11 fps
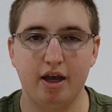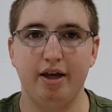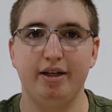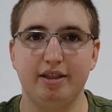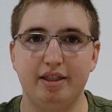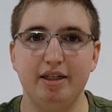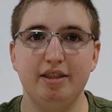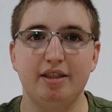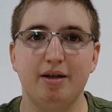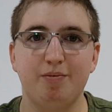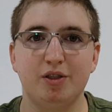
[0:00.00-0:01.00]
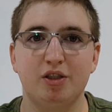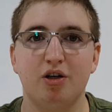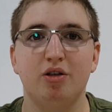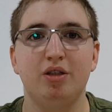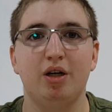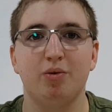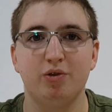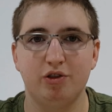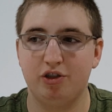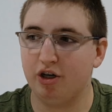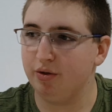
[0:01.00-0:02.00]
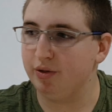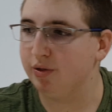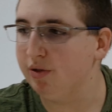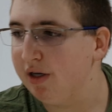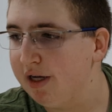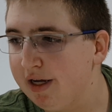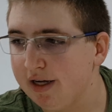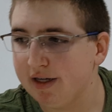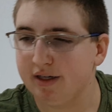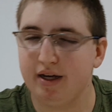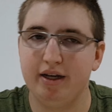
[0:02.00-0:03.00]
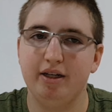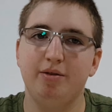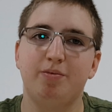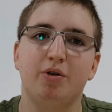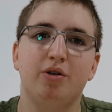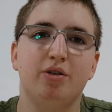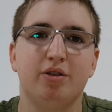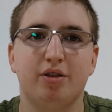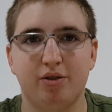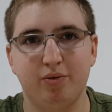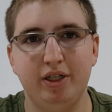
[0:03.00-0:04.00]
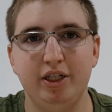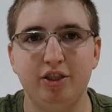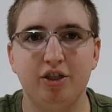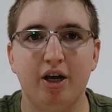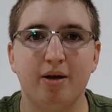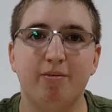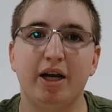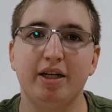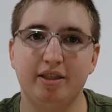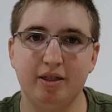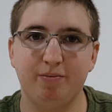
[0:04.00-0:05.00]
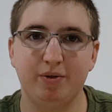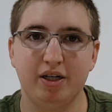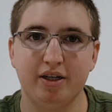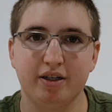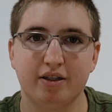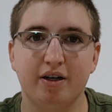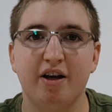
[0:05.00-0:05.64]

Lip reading: In this episode I will show you an 8-port switch by TP-Link.